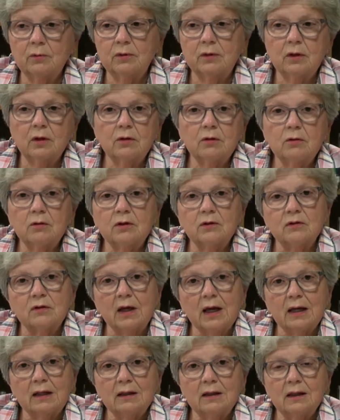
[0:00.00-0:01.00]
We don't know
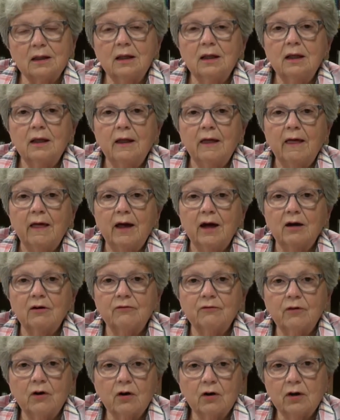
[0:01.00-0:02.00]
exactly how
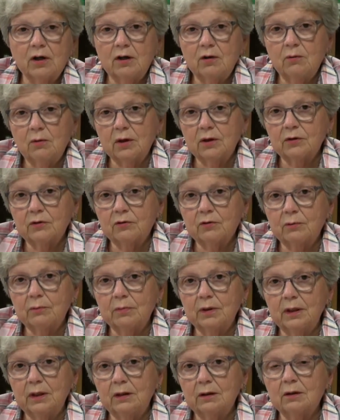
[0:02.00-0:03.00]
far he was from
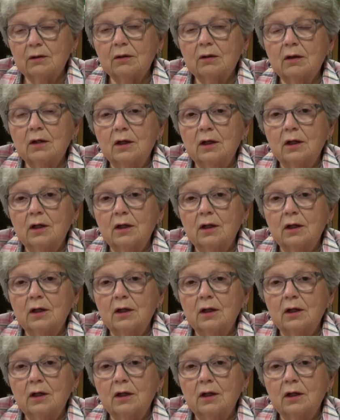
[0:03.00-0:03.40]
Peter.